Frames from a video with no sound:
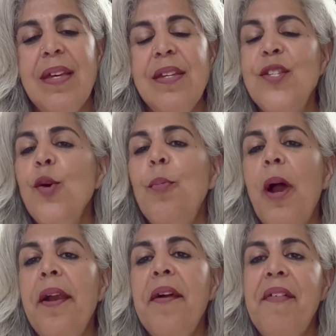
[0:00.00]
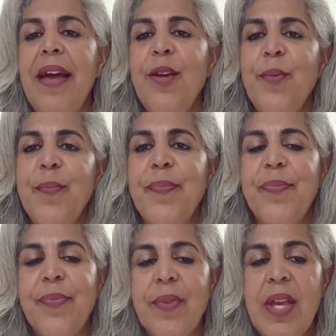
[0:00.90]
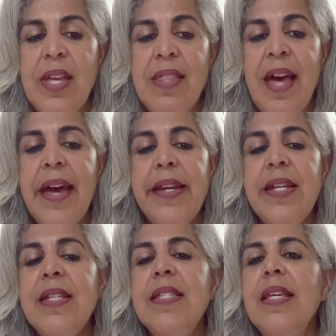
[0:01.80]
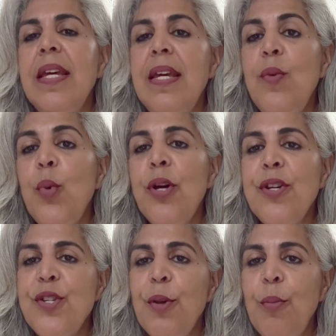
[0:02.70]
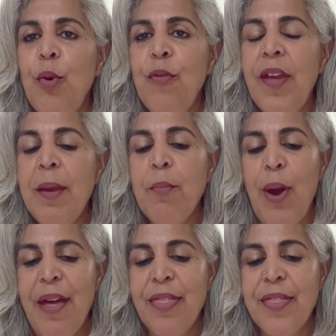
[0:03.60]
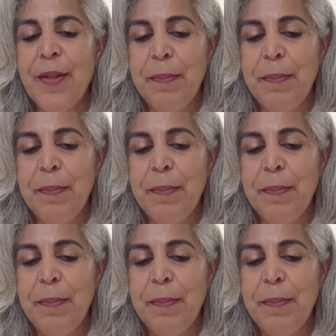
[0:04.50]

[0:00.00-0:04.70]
So pranavayu, that is the inward moving breath.